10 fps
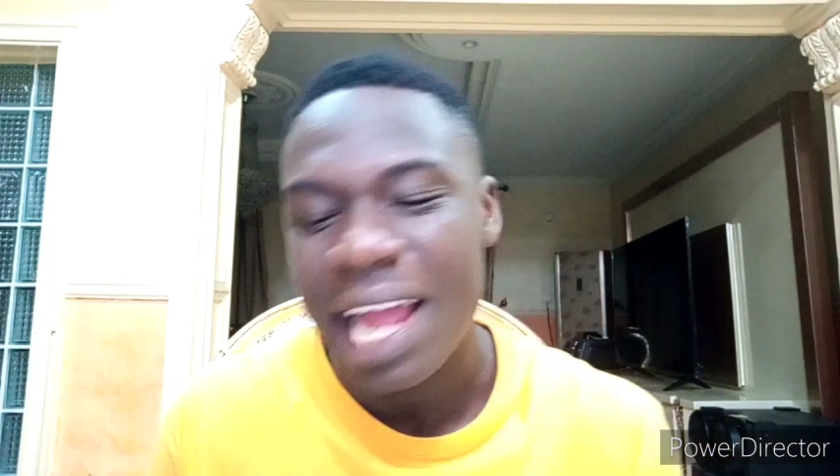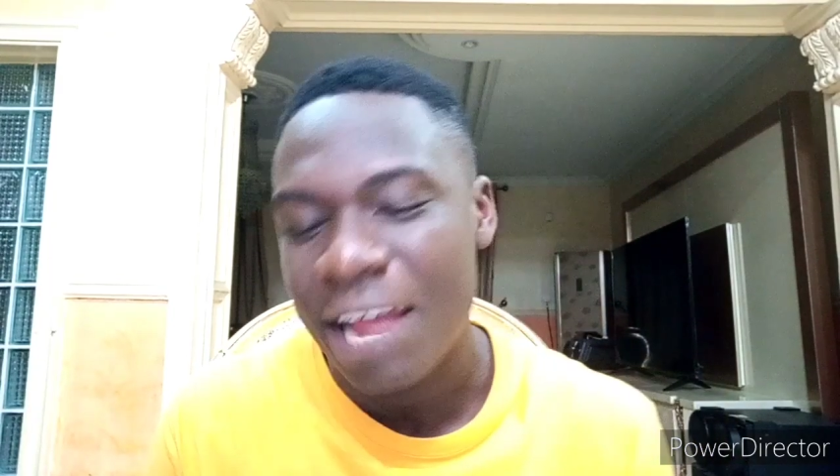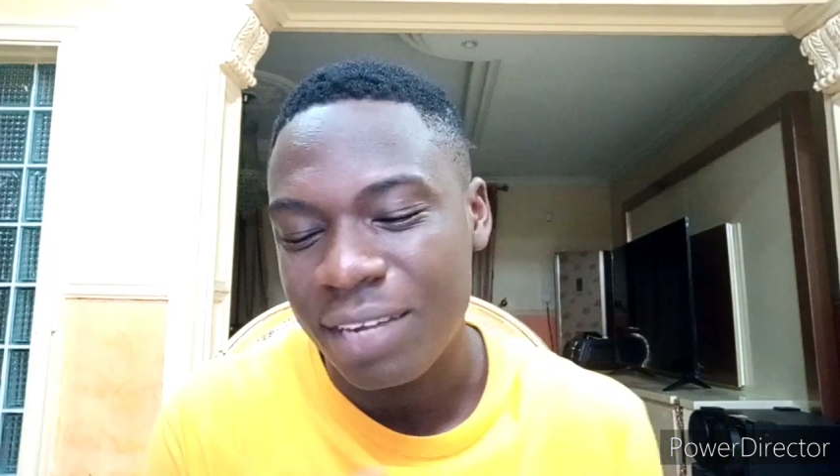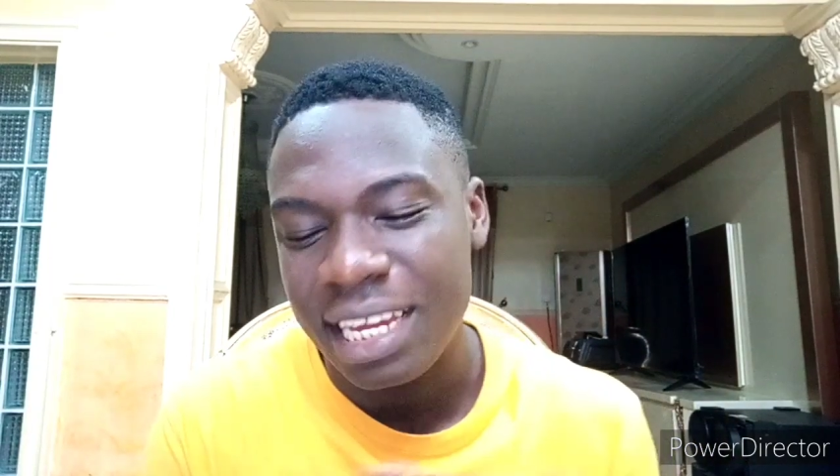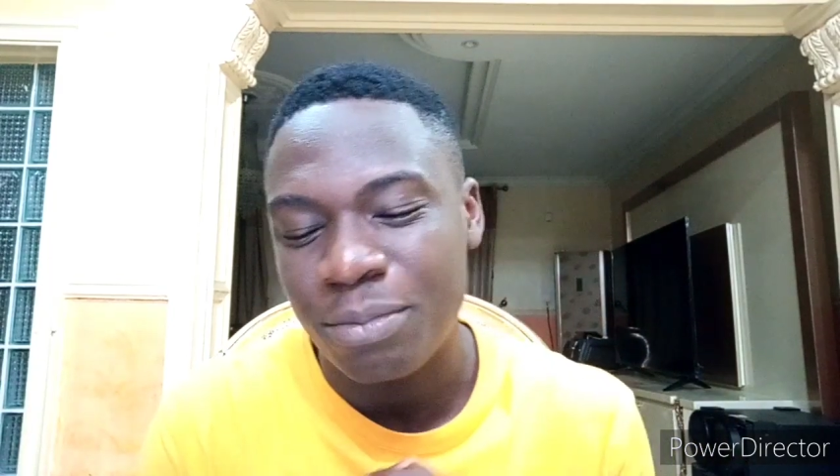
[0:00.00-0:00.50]
I
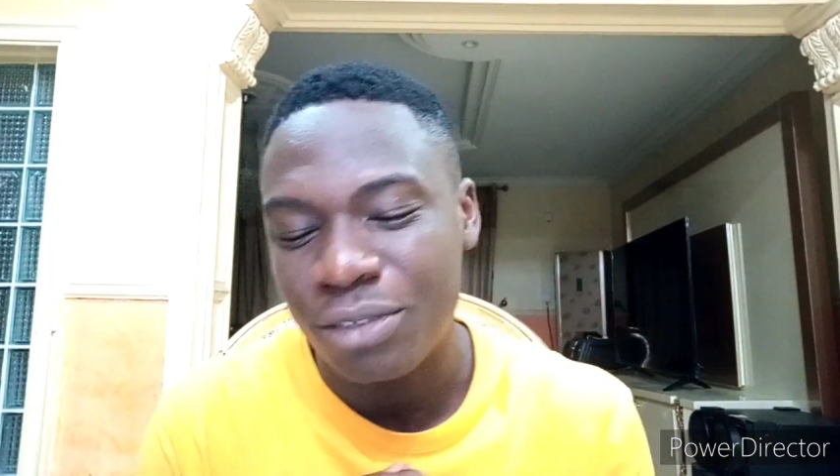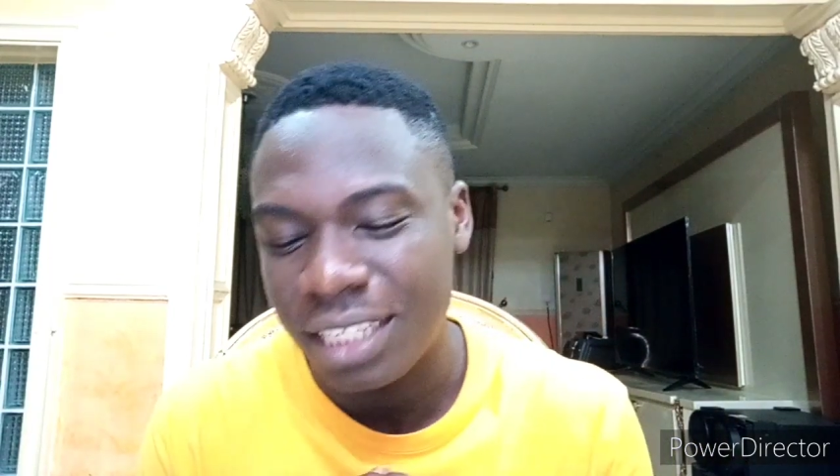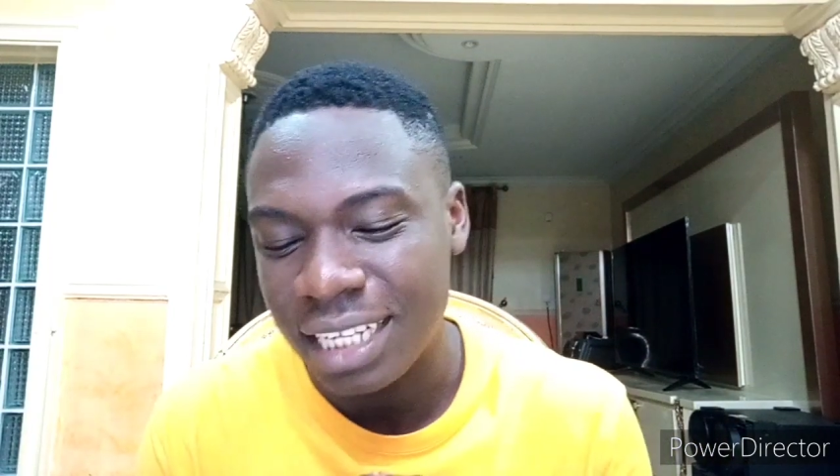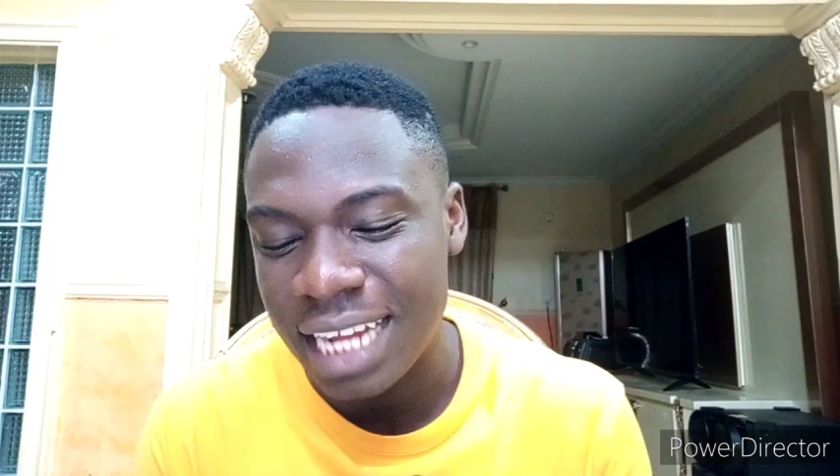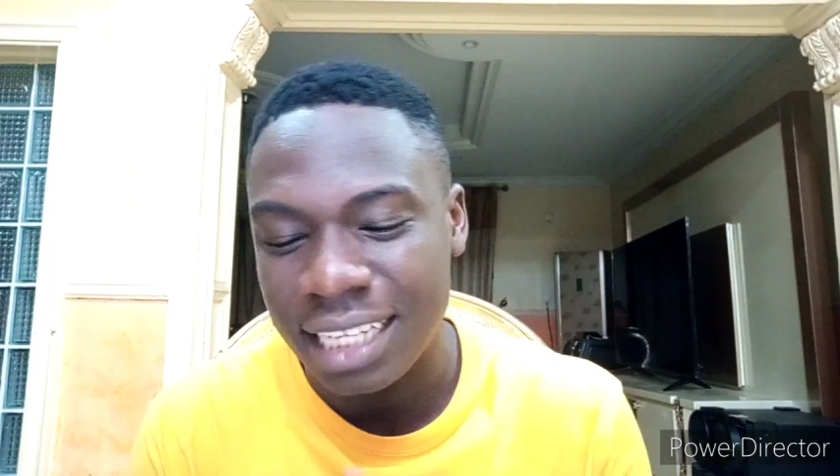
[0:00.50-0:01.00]
really
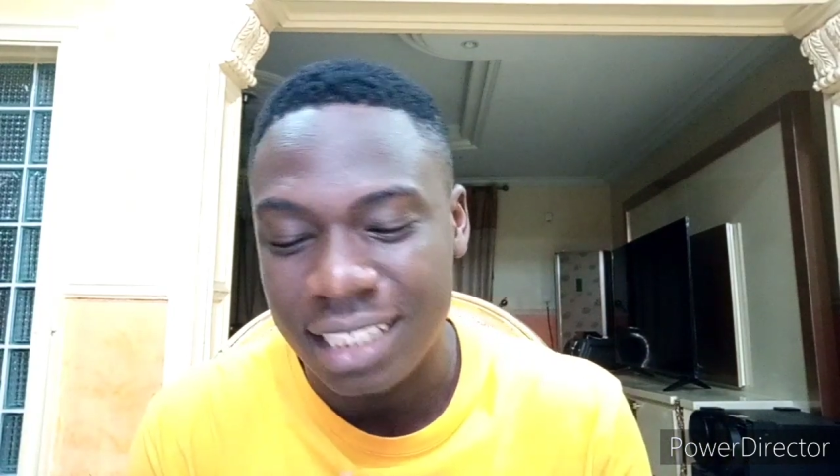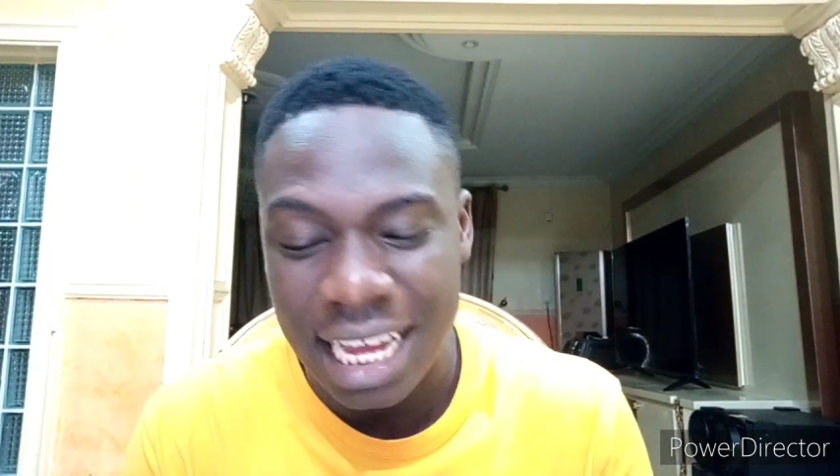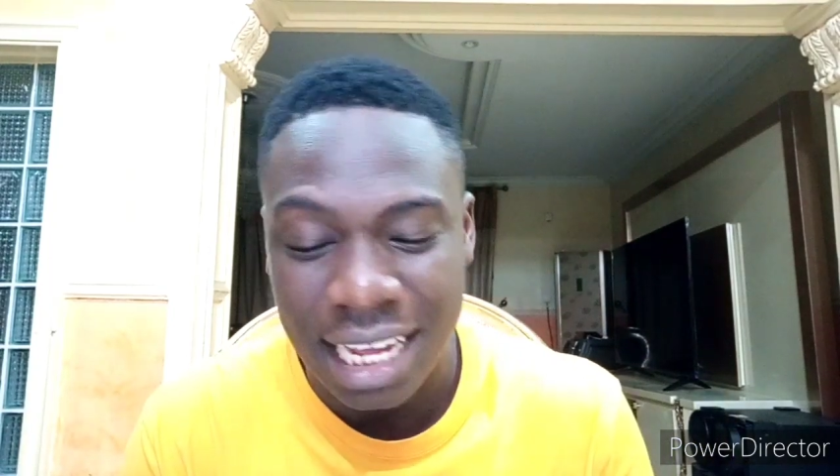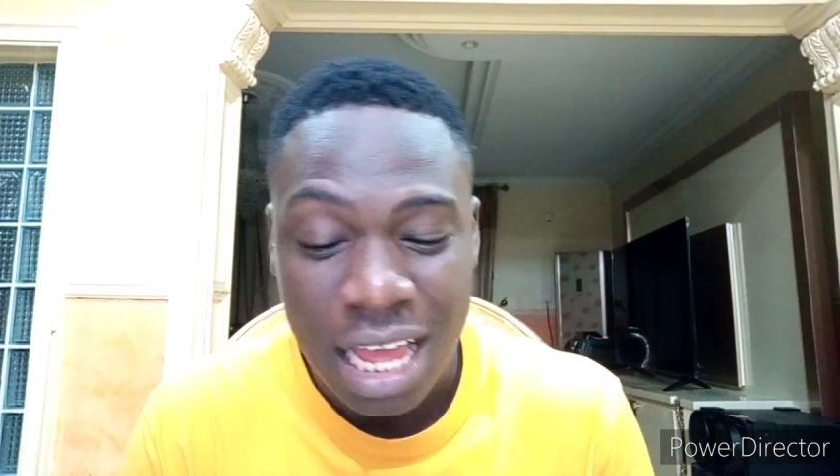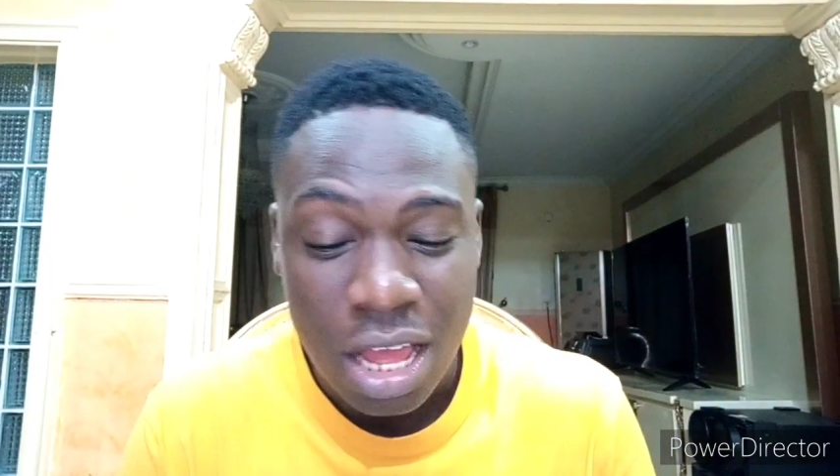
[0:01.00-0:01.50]
appreciate, guys.
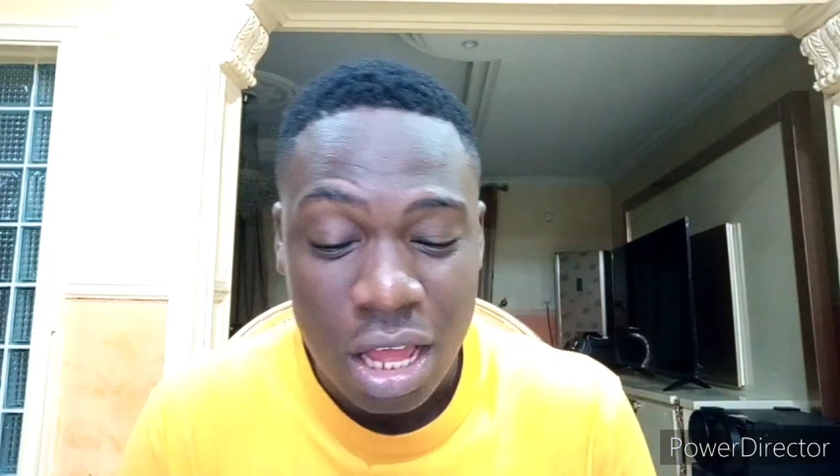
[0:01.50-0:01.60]
Like,